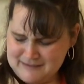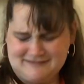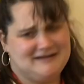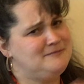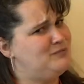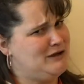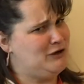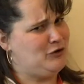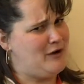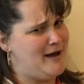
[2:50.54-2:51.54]
Did Pete
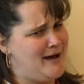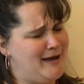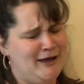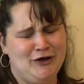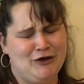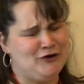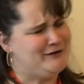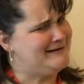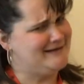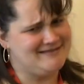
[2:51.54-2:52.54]
cry?
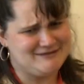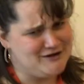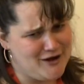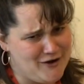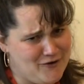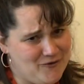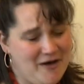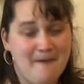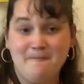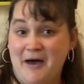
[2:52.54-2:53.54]
Goodness no.
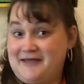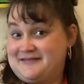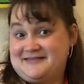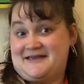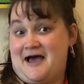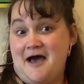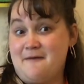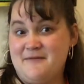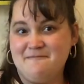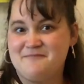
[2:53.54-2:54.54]
Buttons
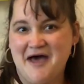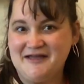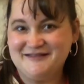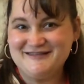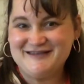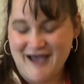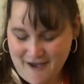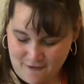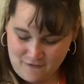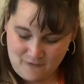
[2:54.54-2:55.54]
come and buttons
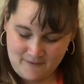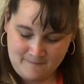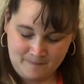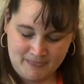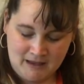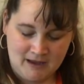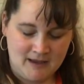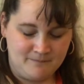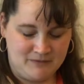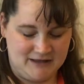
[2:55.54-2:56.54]
go.
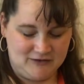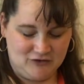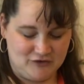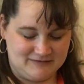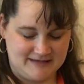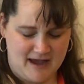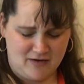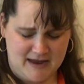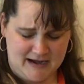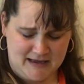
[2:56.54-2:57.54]
Pete looked
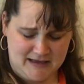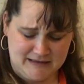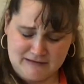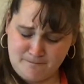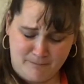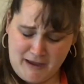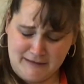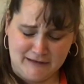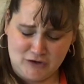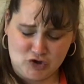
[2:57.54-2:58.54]
down at his
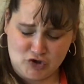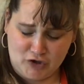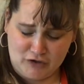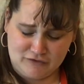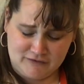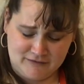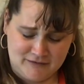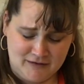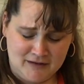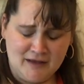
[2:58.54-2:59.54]
buttonless shirt,
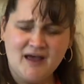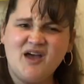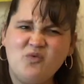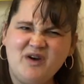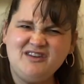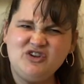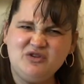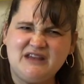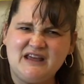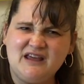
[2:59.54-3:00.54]
and what do you
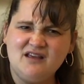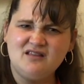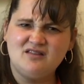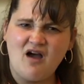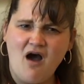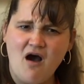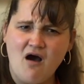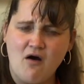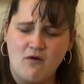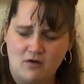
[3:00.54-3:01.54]
think he saw?